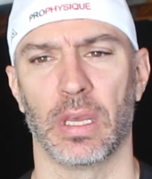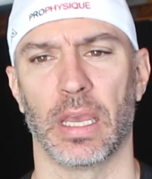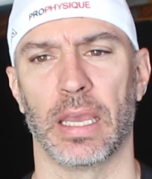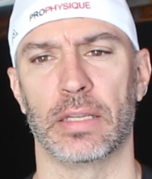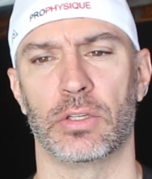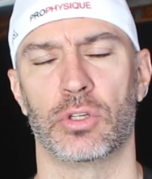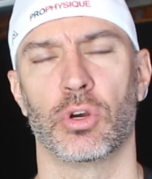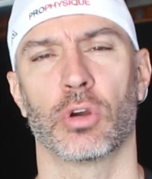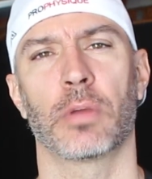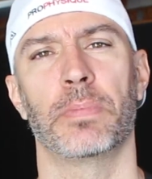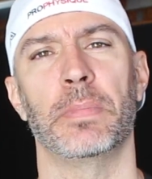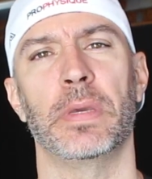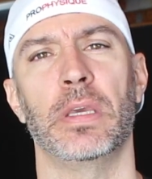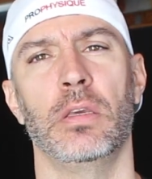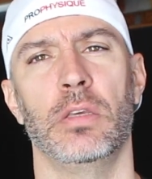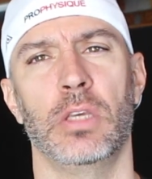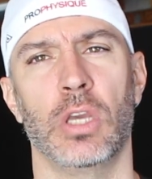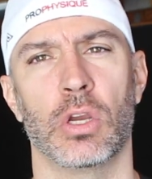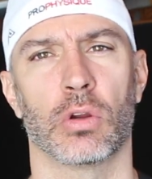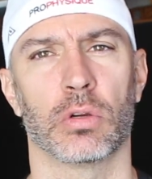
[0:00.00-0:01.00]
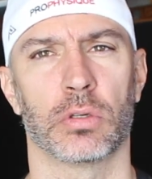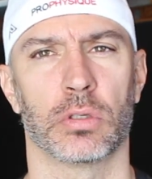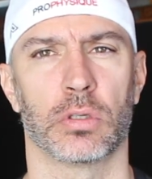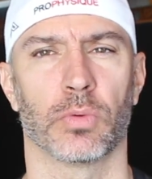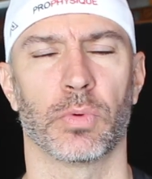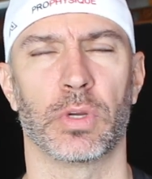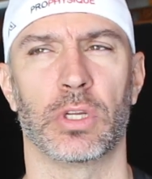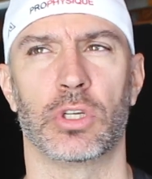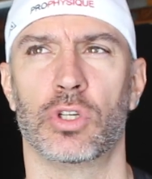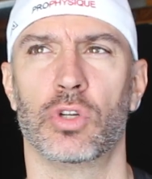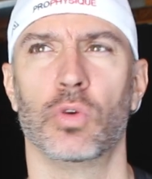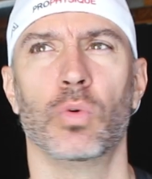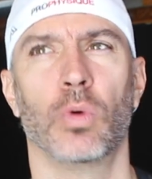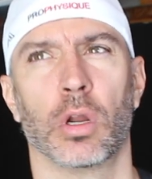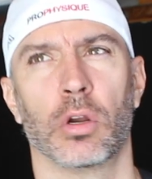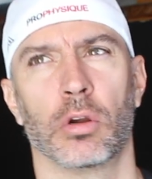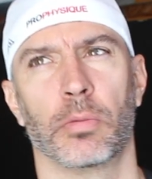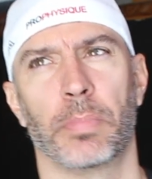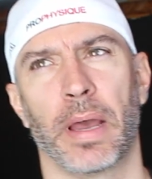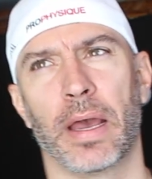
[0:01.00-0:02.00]
It took me years to reach
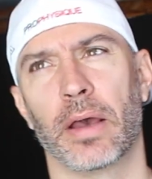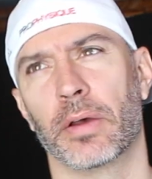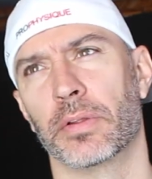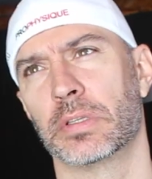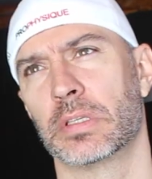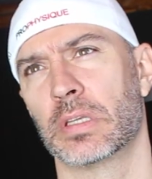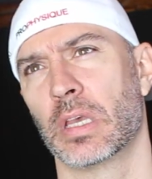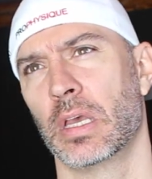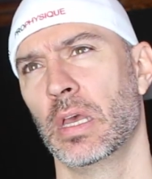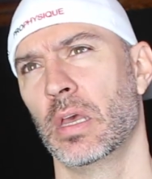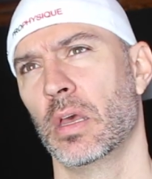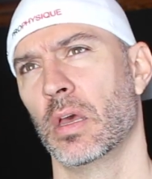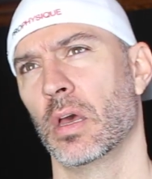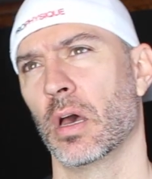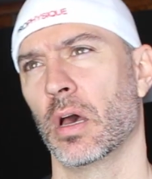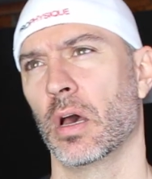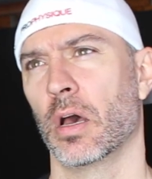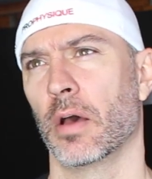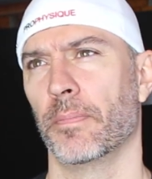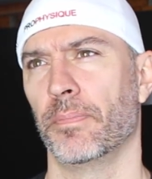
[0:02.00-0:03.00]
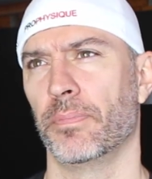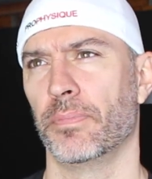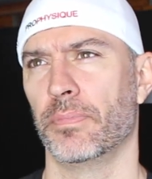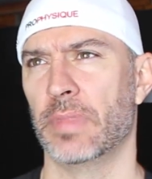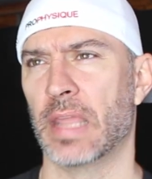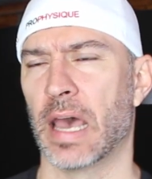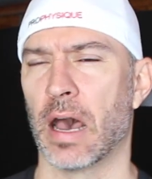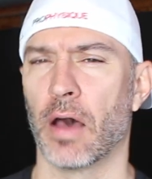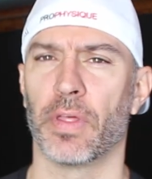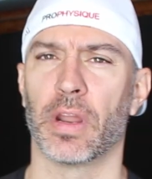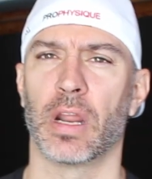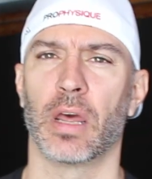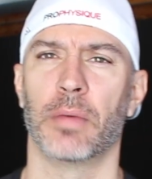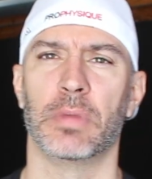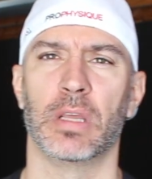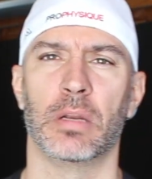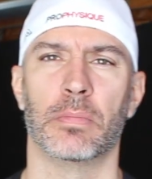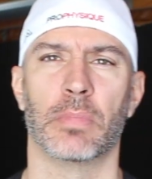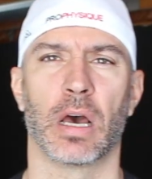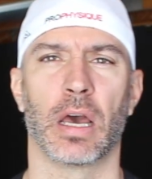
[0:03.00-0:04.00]
200 pounds. Now that
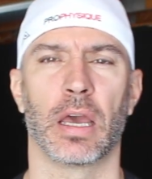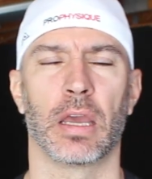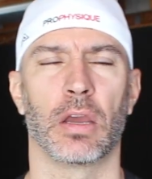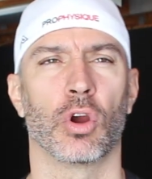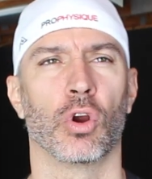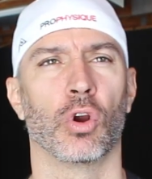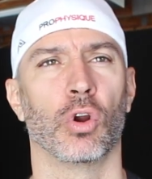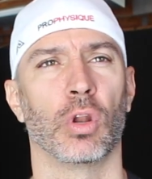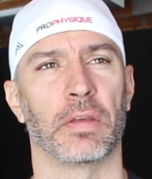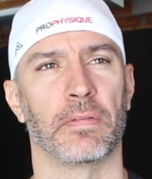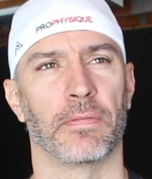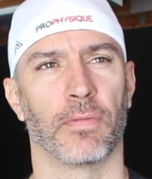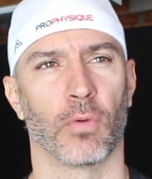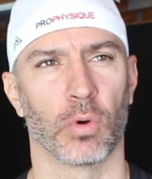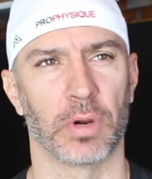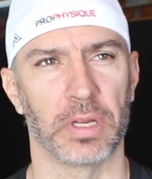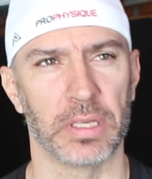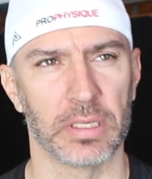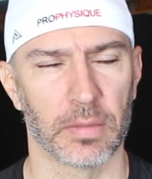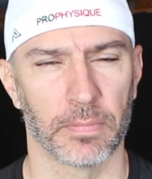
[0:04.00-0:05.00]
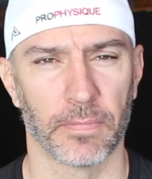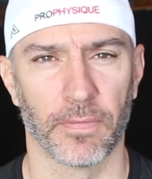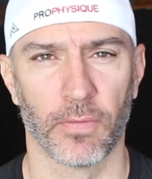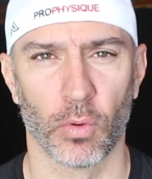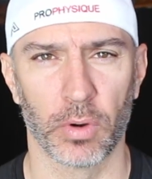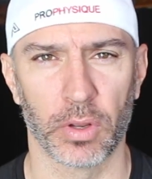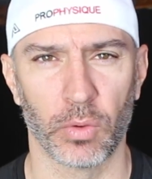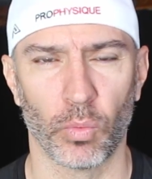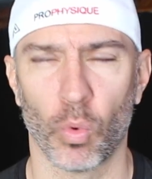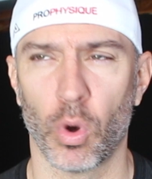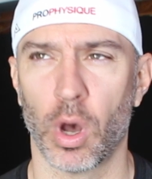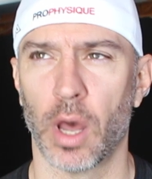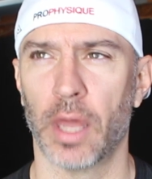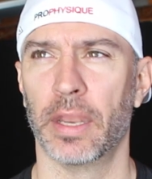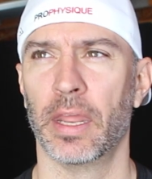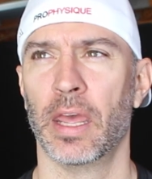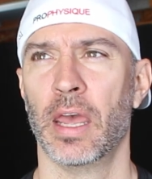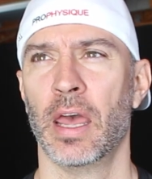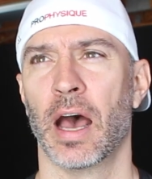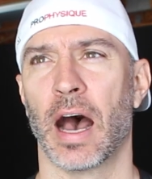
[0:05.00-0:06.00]
I'm in my early 40s, I'm
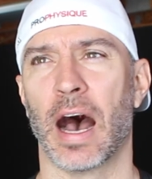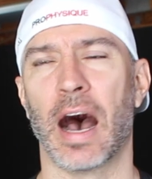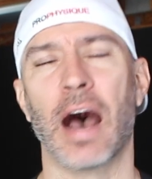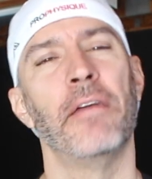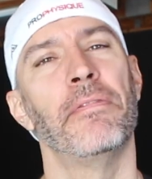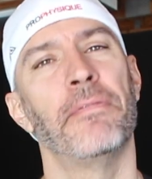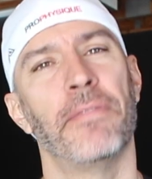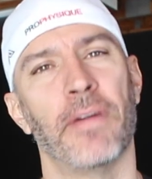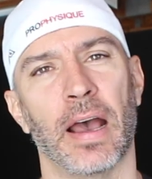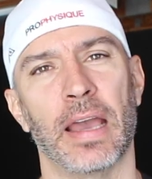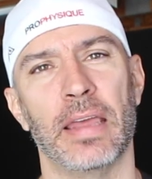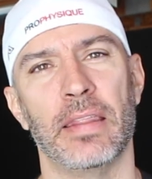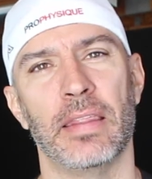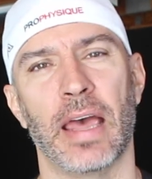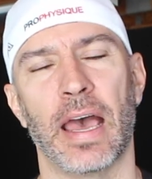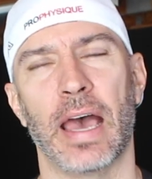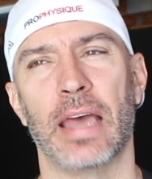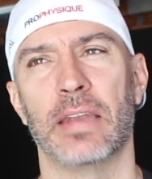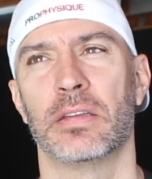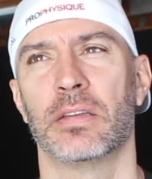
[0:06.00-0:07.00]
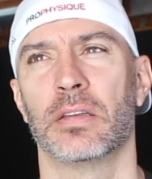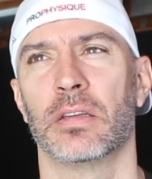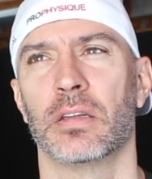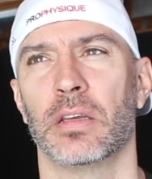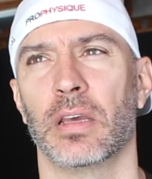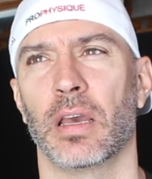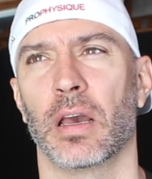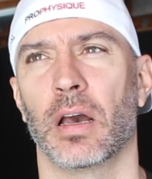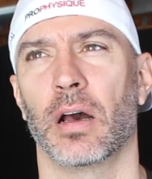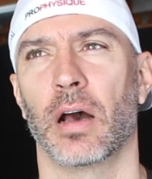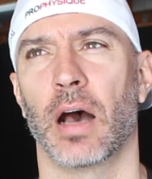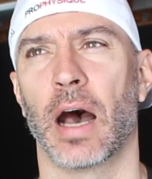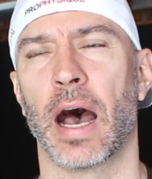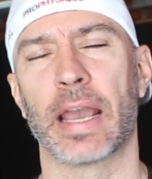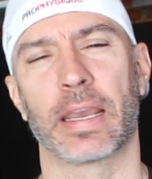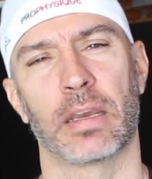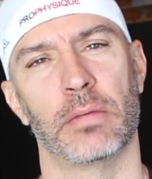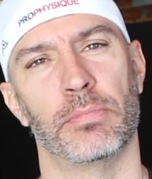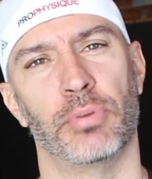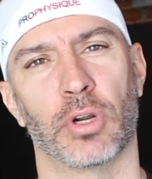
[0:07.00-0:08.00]
41, I find that
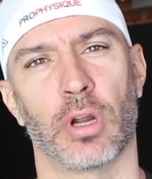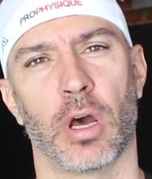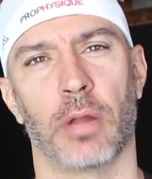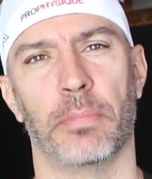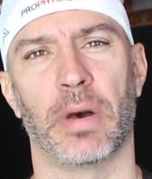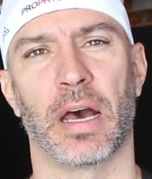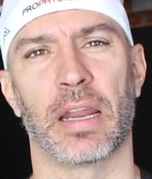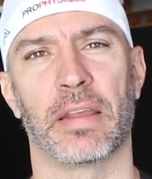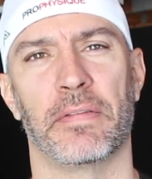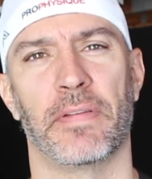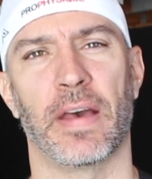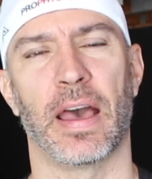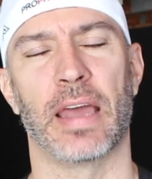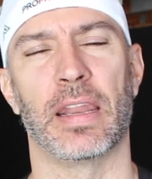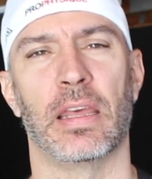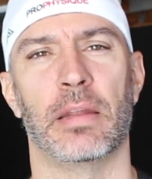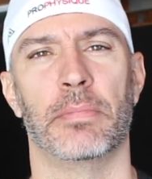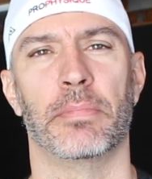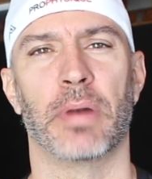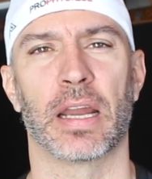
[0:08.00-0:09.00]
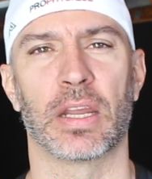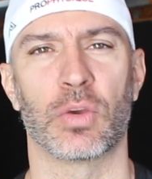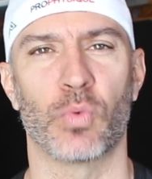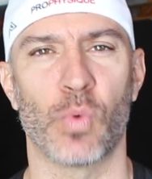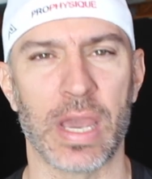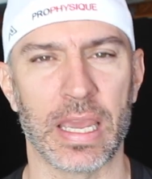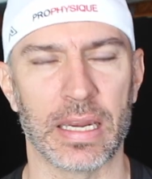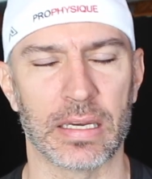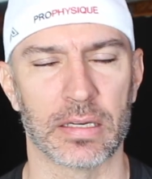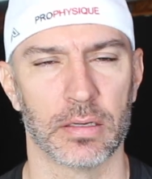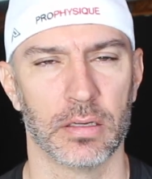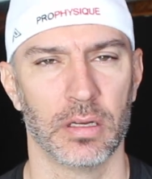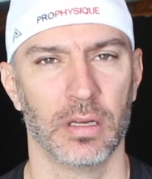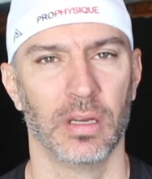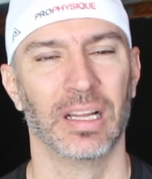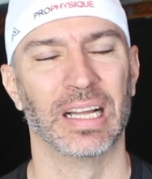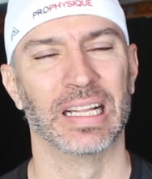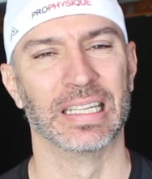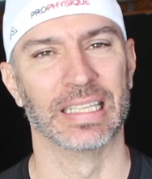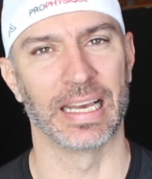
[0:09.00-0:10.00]
I can put on body fat and body weight
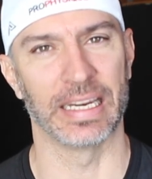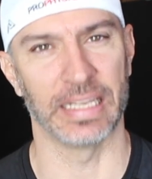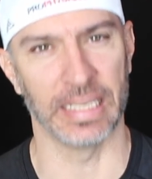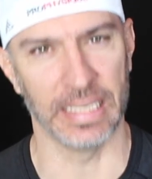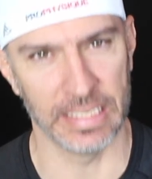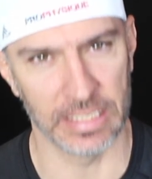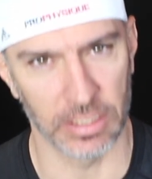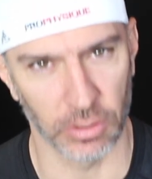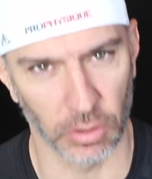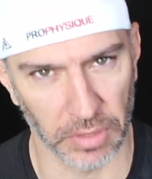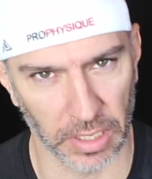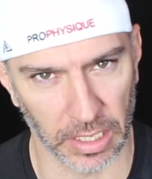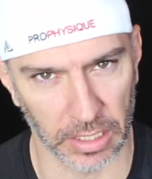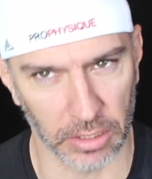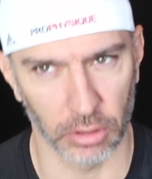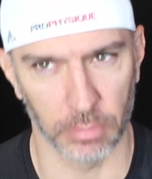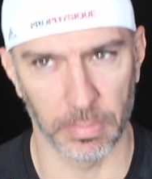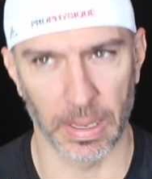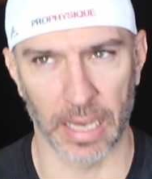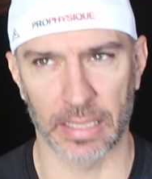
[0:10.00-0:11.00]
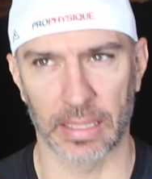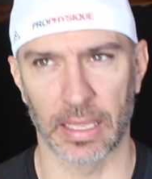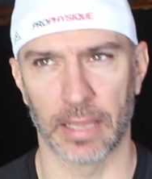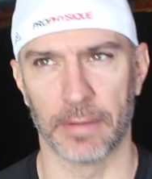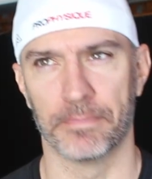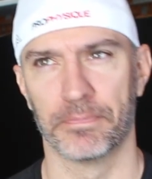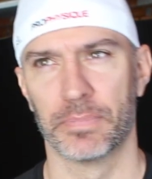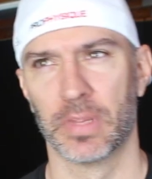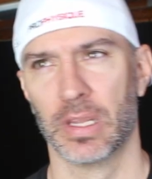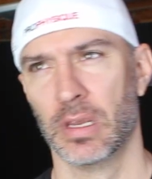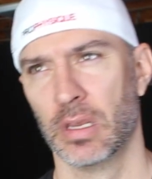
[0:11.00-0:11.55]
a lot easier than I could back then.